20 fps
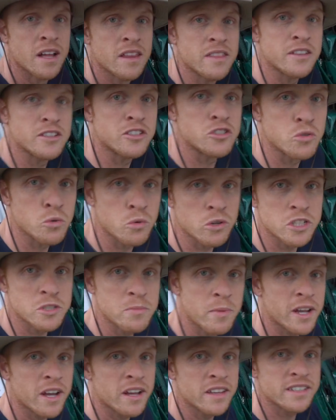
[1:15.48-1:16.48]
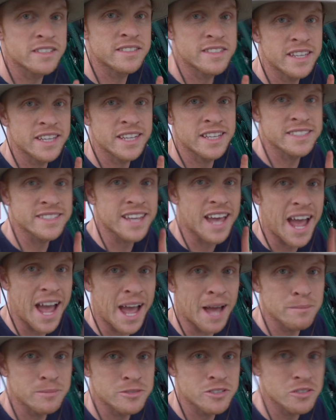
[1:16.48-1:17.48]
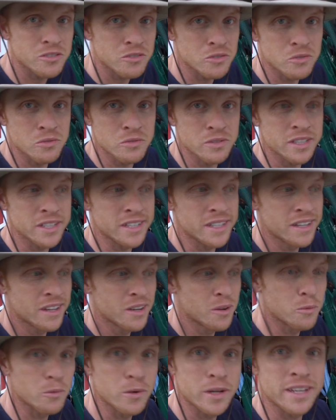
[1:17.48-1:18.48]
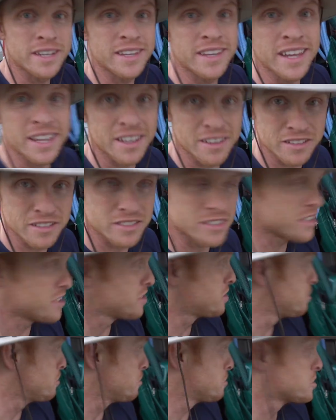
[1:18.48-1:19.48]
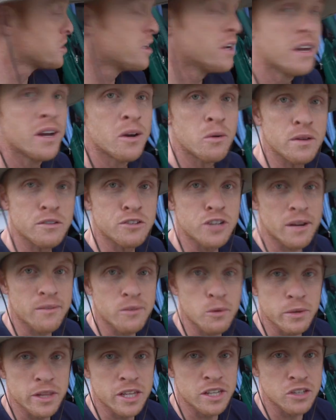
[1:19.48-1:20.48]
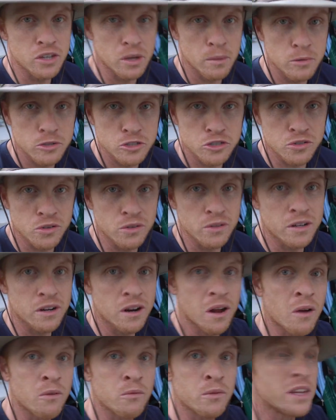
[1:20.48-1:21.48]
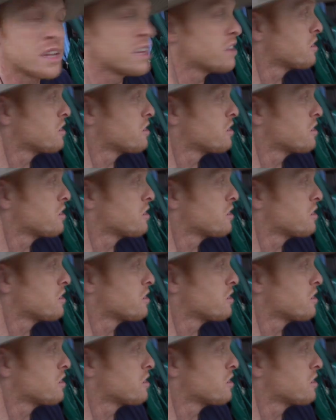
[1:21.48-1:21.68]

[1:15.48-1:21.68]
The storage bay on this thing is absolutely ridiculously huge. We travel with a double stroller, a really